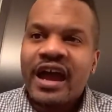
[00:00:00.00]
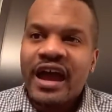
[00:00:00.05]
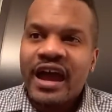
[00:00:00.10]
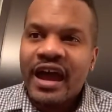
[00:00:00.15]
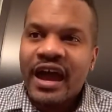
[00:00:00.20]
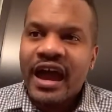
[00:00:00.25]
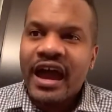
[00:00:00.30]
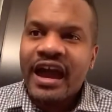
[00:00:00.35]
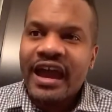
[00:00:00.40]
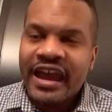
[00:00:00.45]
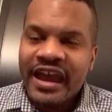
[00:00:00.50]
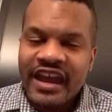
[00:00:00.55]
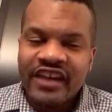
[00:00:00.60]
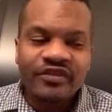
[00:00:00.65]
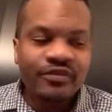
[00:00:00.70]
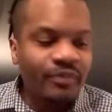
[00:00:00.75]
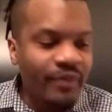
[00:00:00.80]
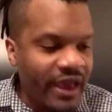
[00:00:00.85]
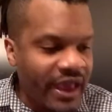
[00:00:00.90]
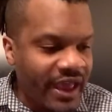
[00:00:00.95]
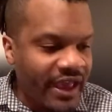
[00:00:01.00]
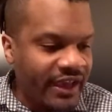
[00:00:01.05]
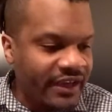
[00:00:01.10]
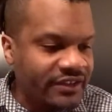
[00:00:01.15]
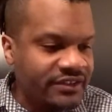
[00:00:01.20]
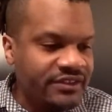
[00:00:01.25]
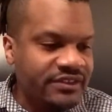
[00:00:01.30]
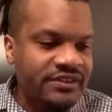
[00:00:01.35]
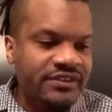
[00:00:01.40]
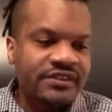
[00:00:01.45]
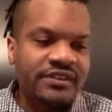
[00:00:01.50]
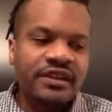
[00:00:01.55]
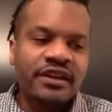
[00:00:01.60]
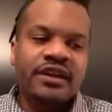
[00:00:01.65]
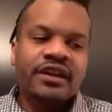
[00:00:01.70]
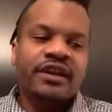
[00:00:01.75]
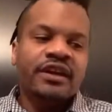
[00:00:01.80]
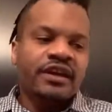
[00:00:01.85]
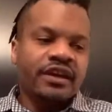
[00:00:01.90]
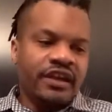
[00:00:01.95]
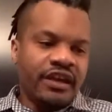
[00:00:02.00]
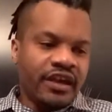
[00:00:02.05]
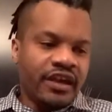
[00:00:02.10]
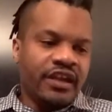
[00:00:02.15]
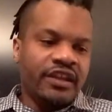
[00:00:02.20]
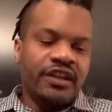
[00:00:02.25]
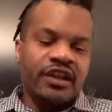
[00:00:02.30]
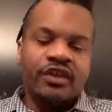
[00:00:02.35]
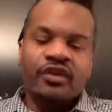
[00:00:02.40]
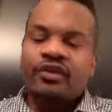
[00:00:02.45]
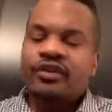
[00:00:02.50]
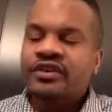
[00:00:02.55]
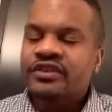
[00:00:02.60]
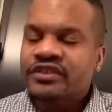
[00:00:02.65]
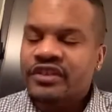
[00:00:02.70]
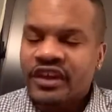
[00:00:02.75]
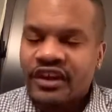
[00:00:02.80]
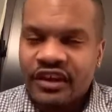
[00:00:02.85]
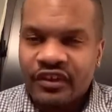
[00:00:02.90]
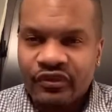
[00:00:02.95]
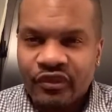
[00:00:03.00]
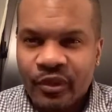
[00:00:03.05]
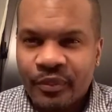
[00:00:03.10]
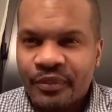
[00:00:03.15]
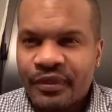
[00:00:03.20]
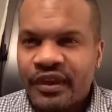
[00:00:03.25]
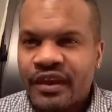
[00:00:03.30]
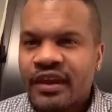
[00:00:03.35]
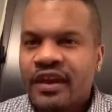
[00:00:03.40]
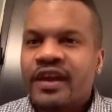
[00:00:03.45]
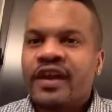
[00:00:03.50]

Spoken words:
I have Max, and they're going to take it from there.